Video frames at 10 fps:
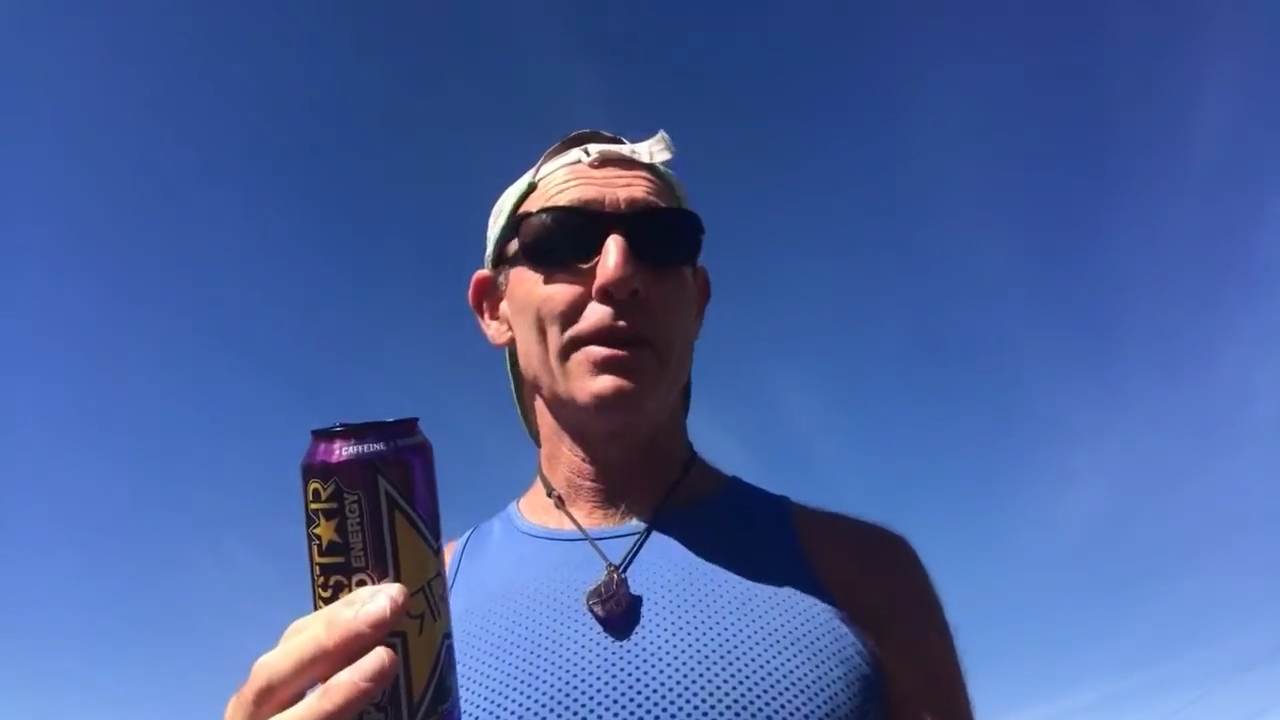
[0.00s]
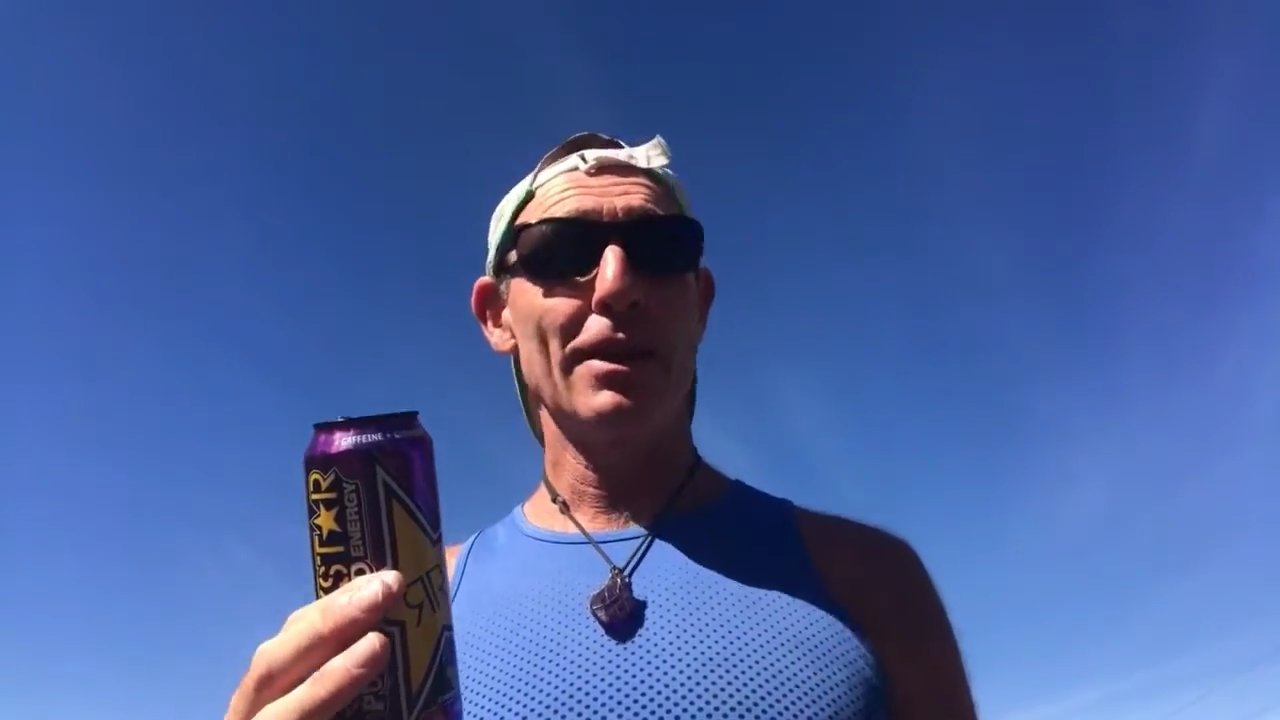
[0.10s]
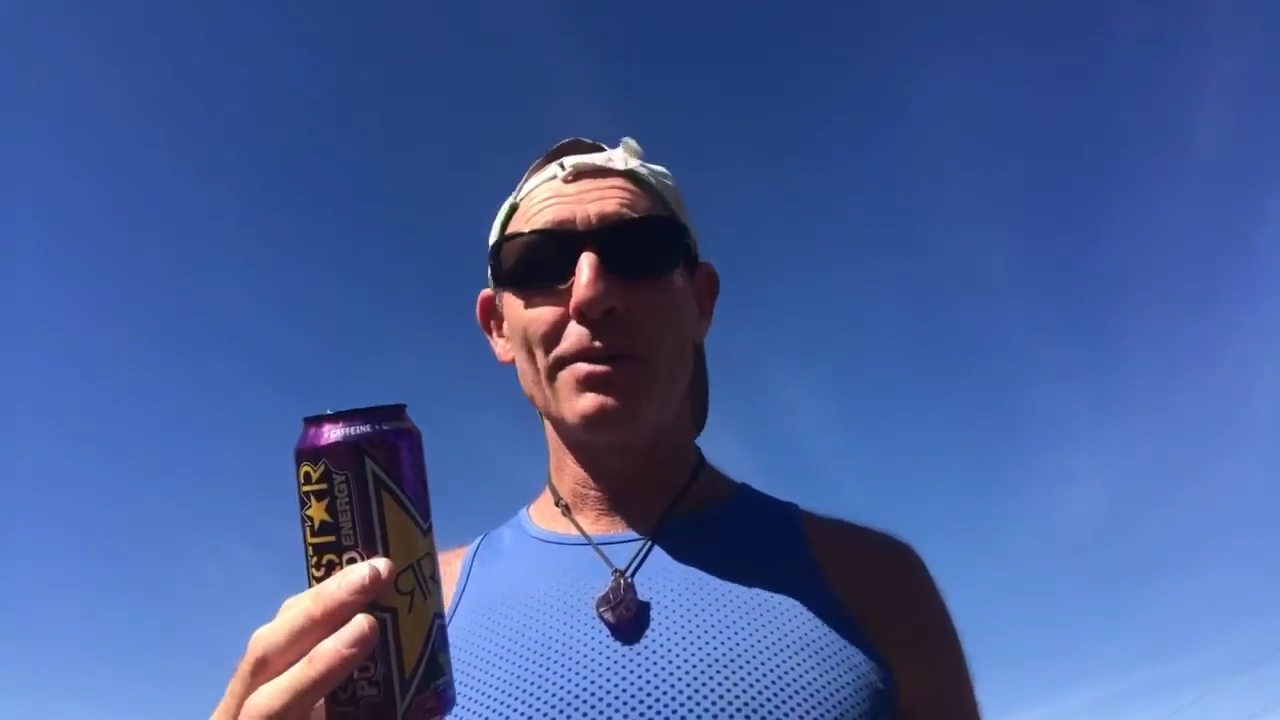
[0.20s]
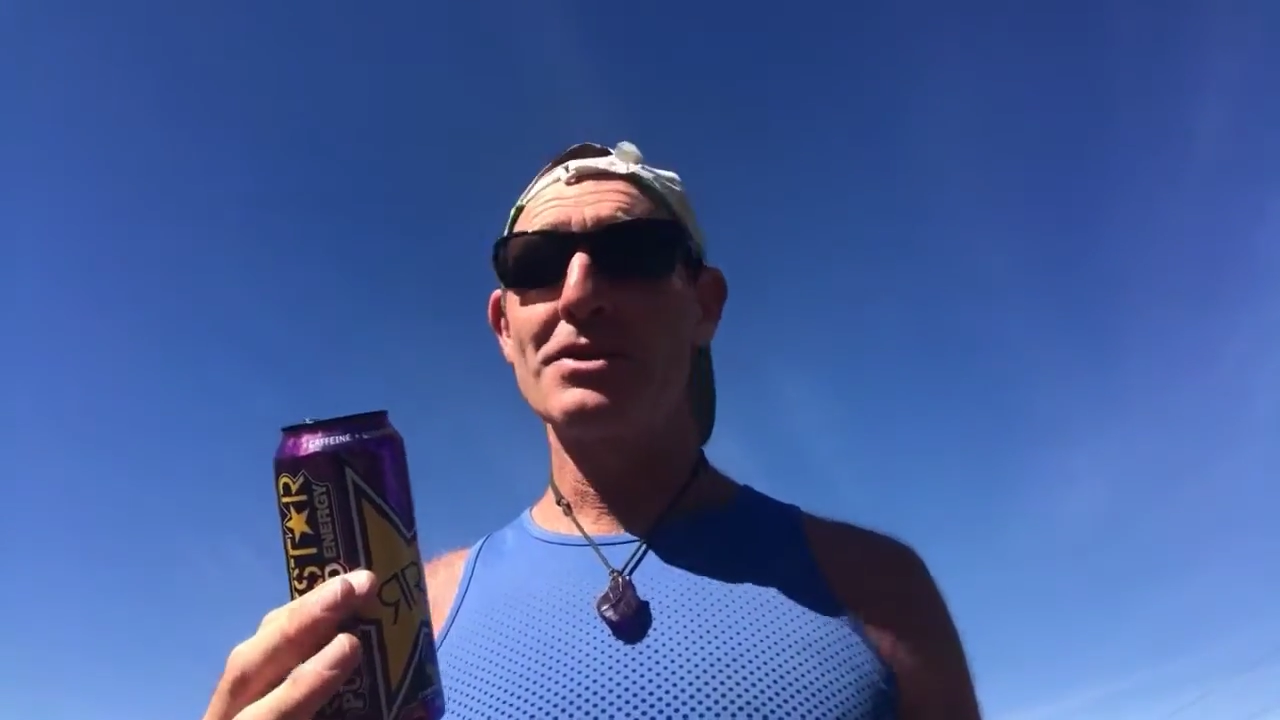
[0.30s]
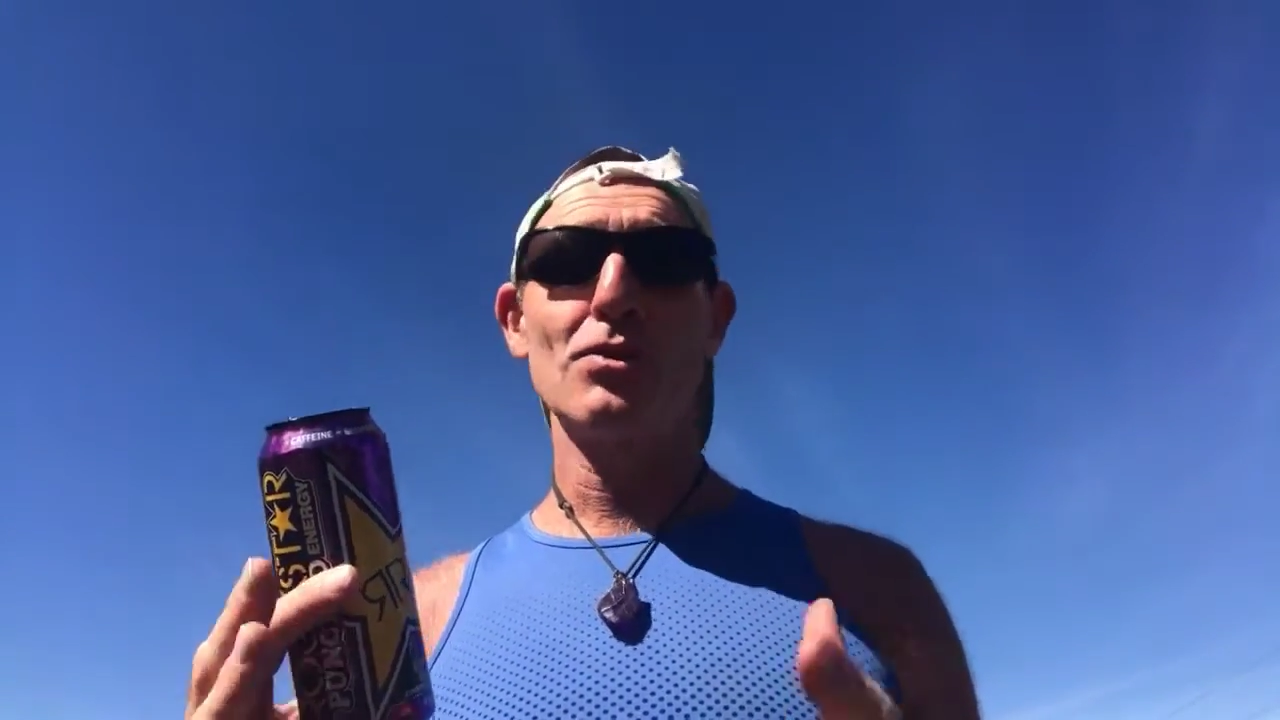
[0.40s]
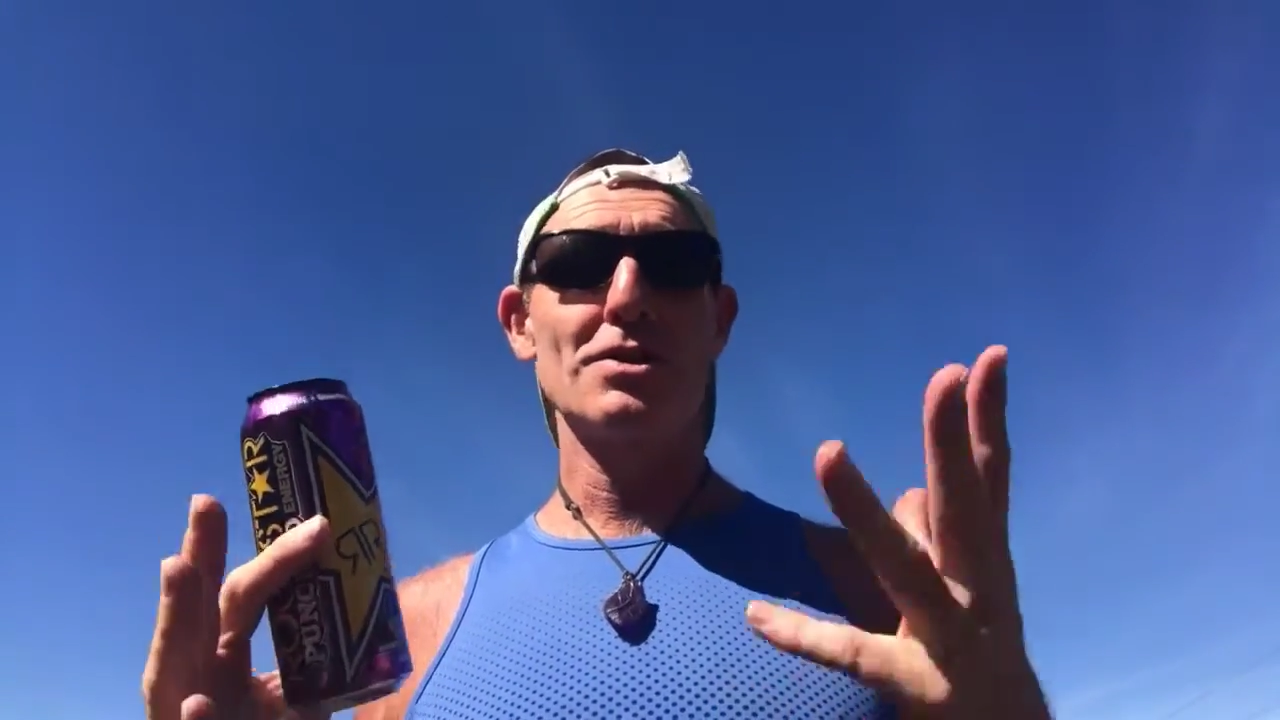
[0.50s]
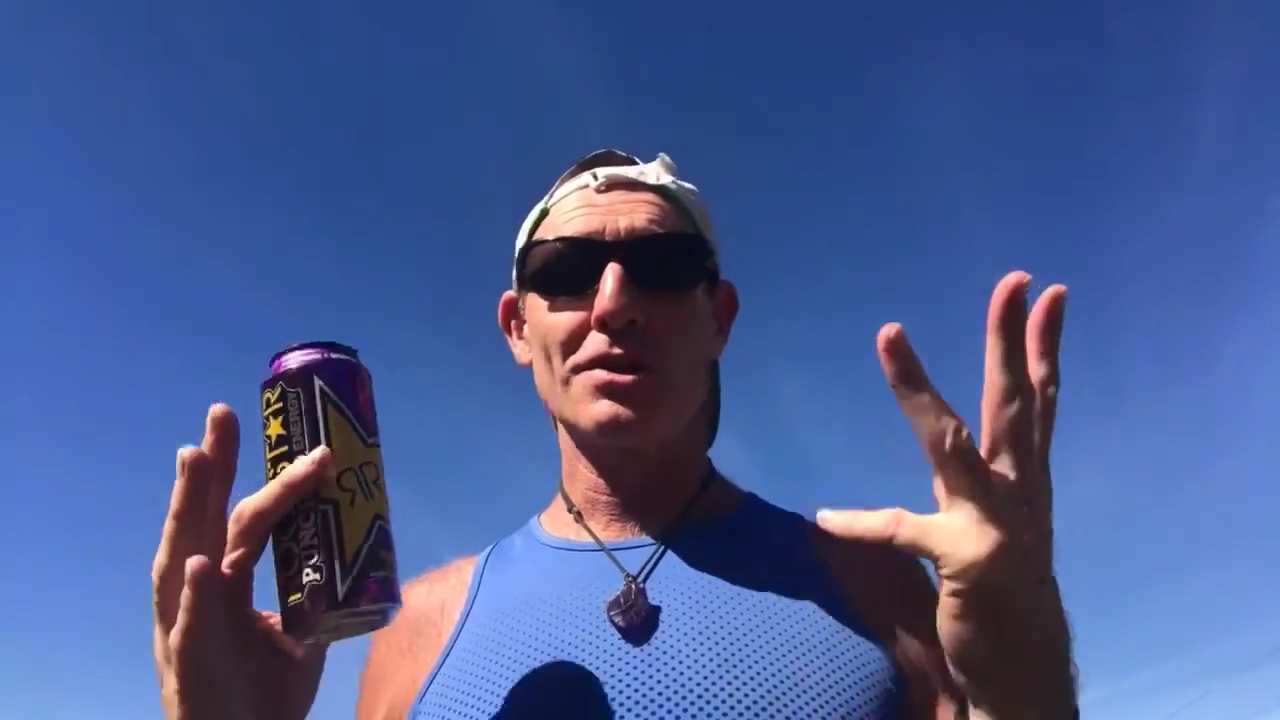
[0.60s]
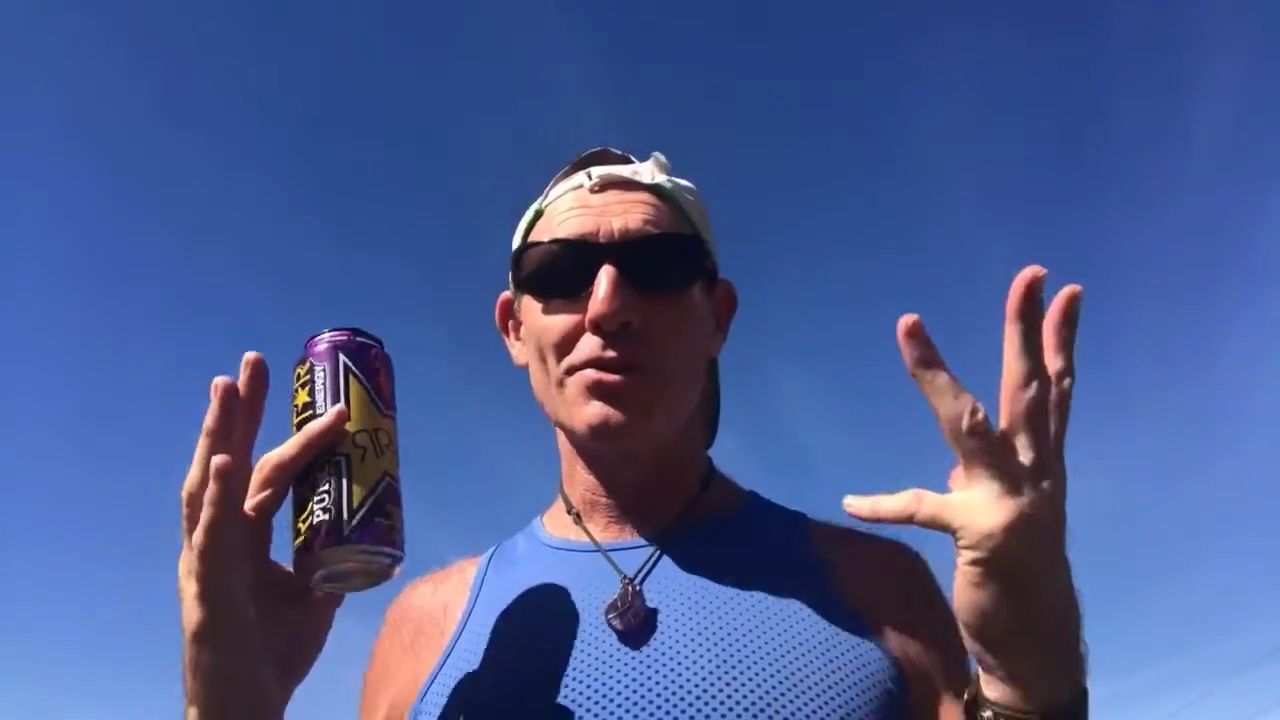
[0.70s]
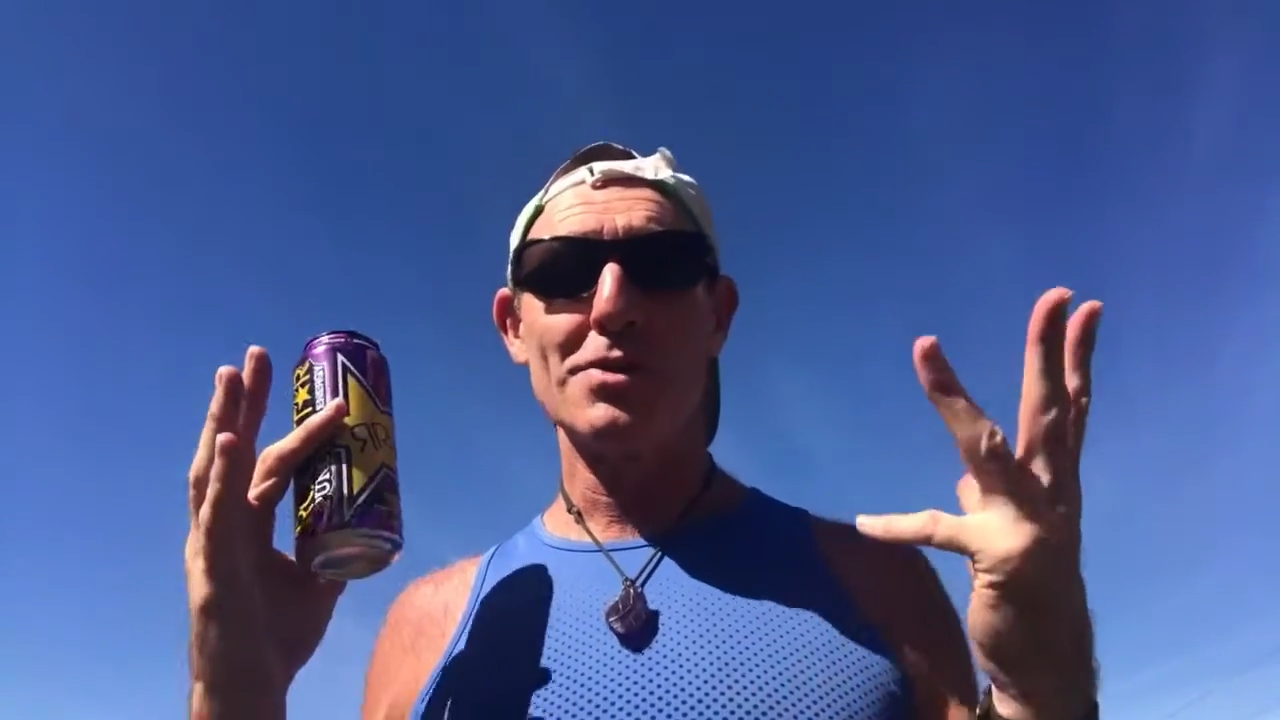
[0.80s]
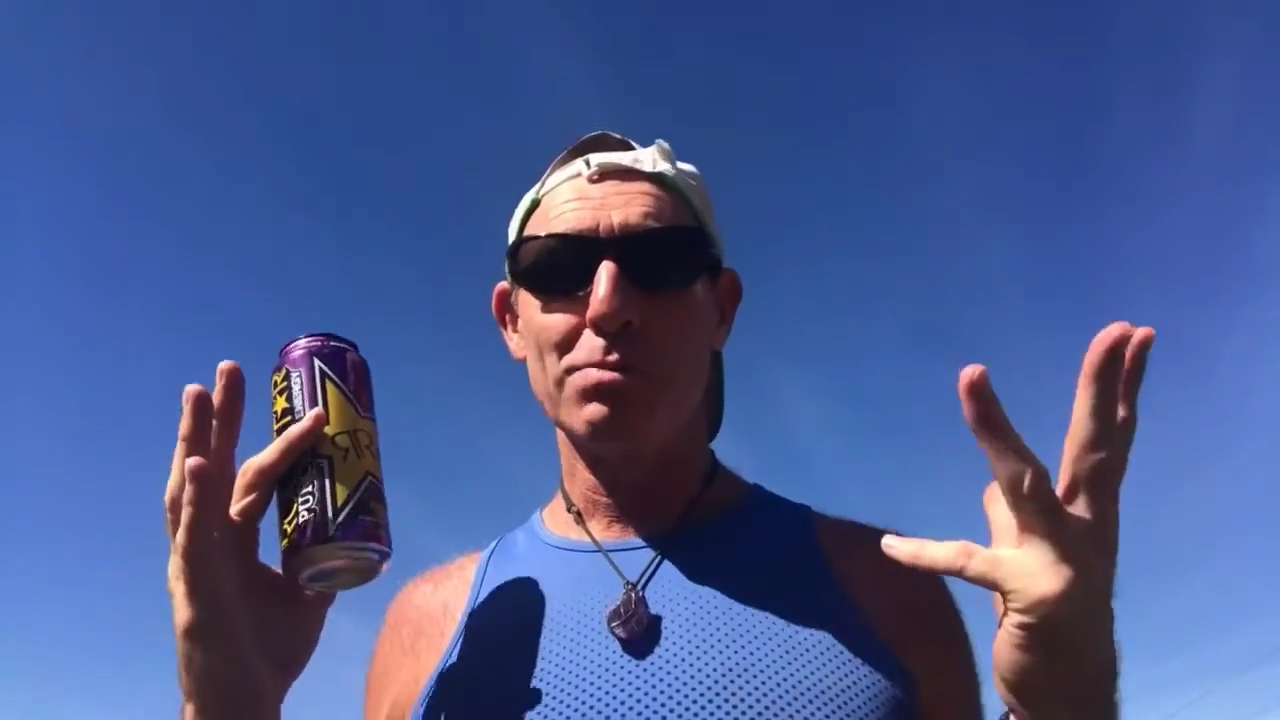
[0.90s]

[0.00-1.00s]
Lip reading: But you know, what's always going to do